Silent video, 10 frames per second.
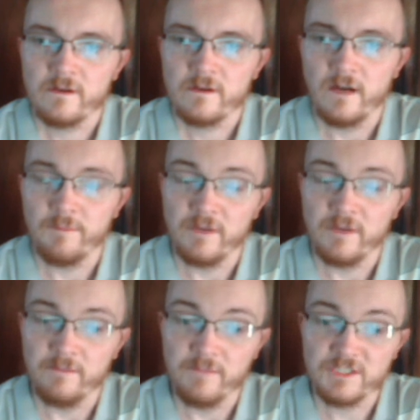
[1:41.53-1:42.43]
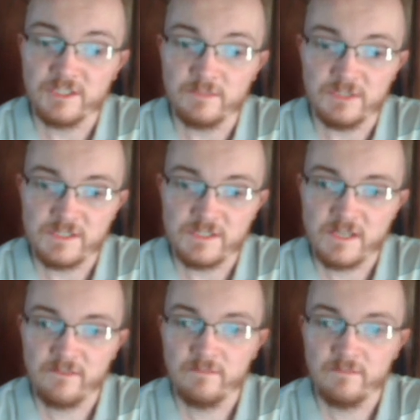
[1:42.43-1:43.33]
I play bishop
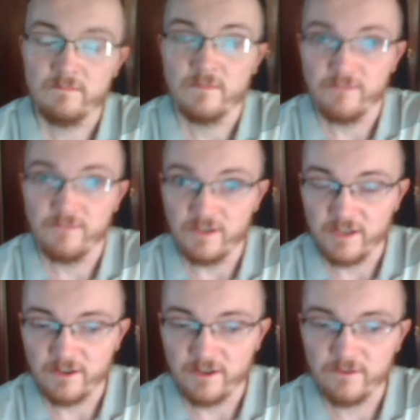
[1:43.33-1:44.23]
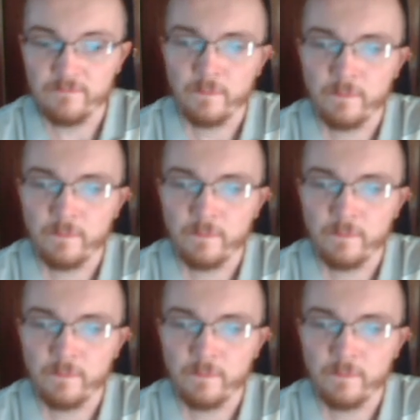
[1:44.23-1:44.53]
g7, the Fianchetto.